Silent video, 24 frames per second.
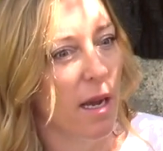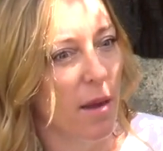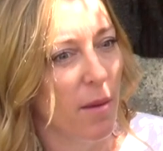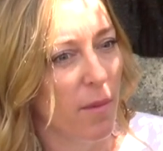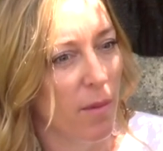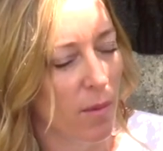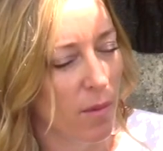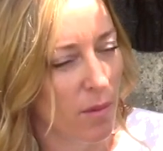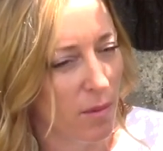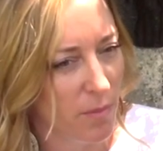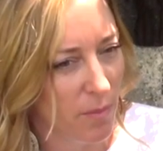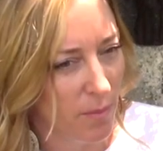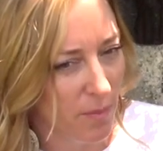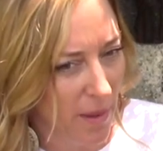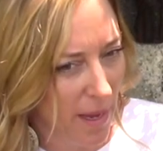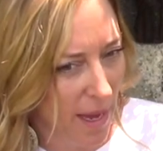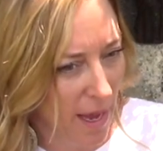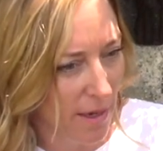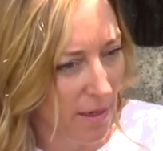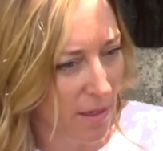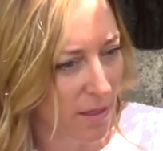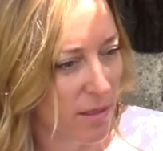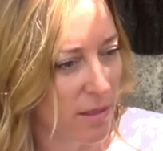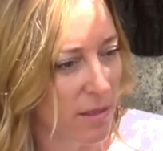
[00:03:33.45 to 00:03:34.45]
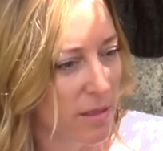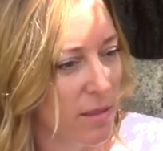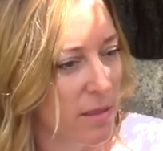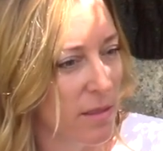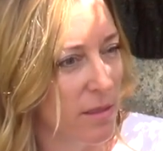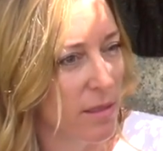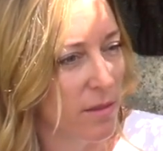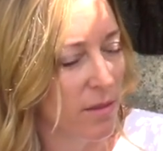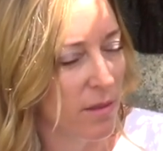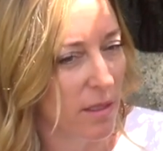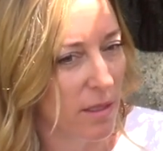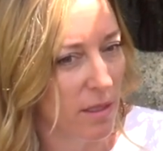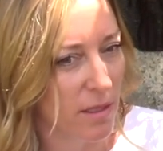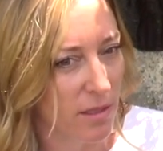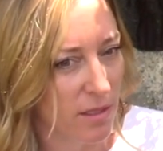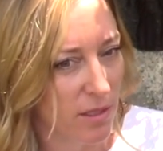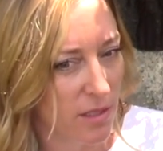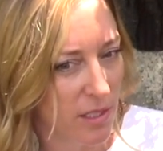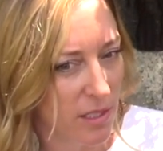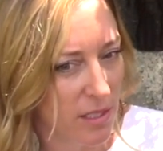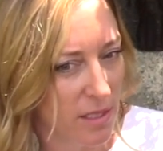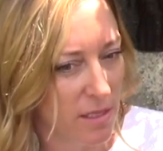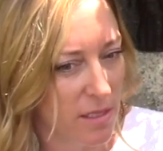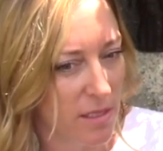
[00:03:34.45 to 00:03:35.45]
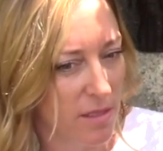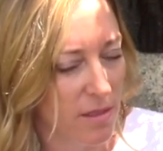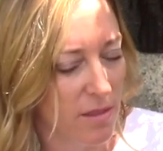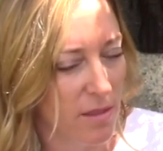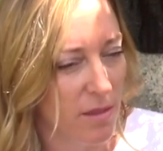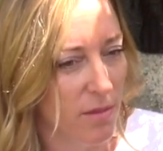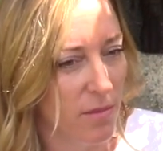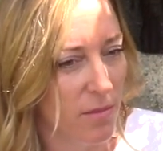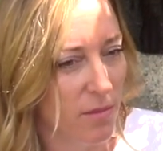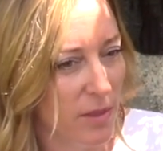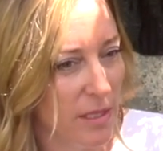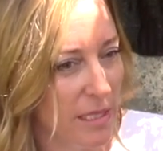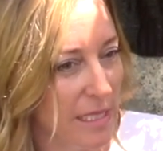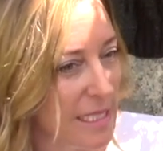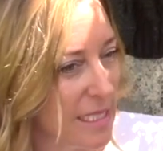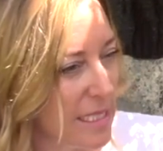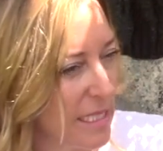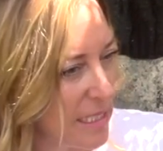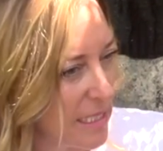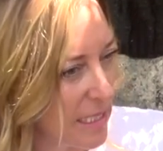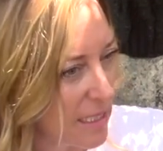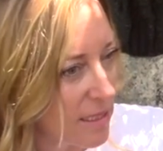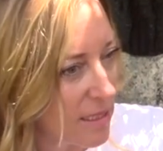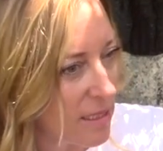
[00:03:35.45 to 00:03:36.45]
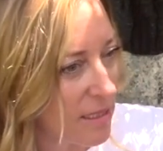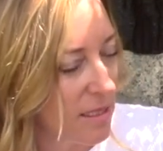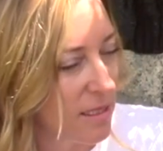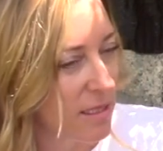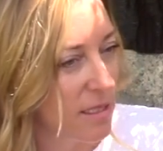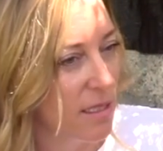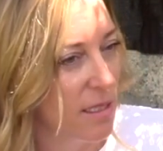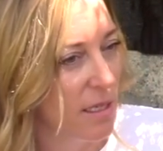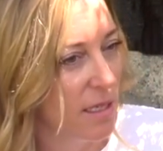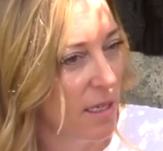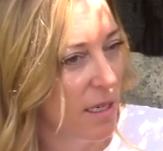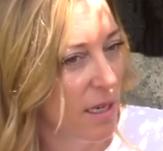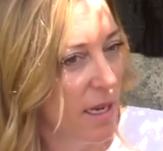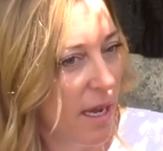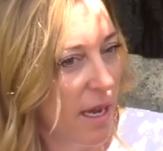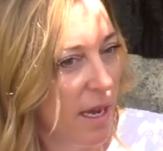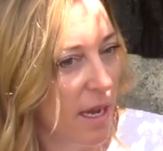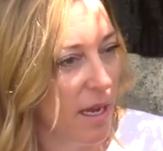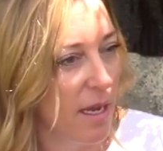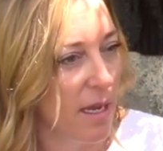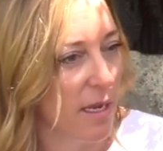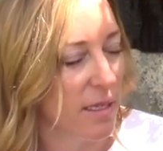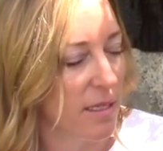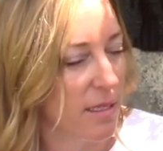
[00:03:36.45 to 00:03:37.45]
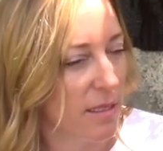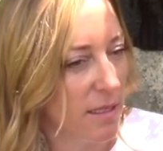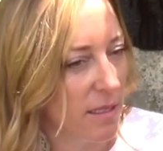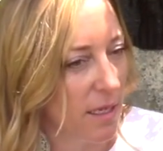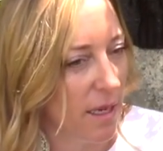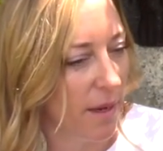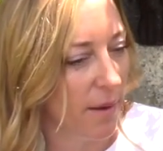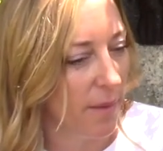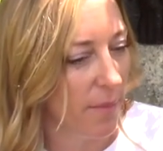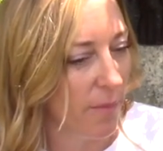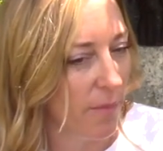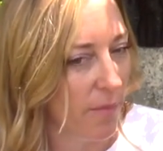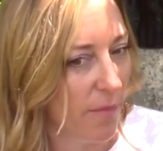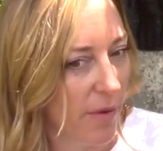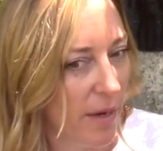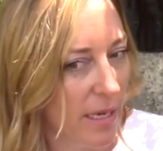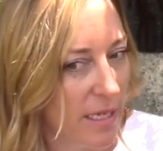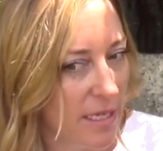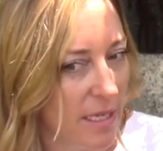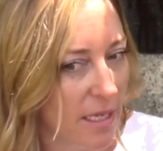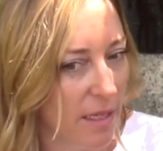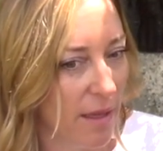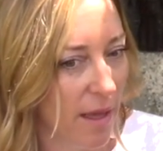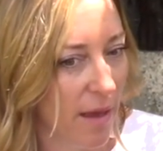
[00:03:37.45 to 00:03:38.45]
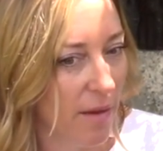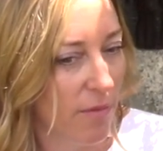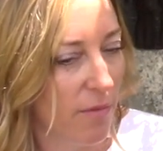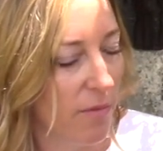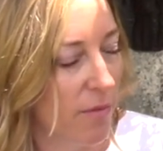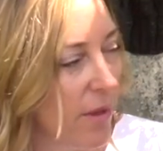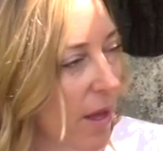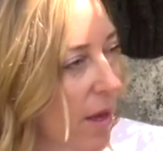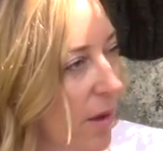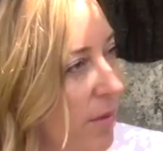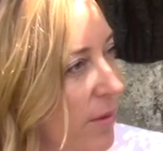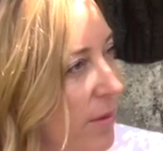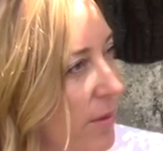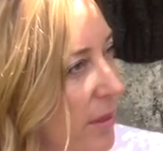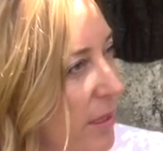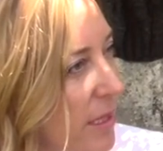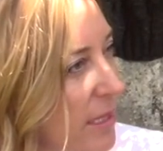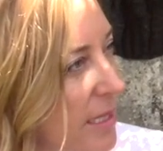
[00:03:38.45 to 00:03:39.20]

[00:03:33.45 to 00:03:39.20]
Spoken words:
old patterns or just resistance, and finding that flow and really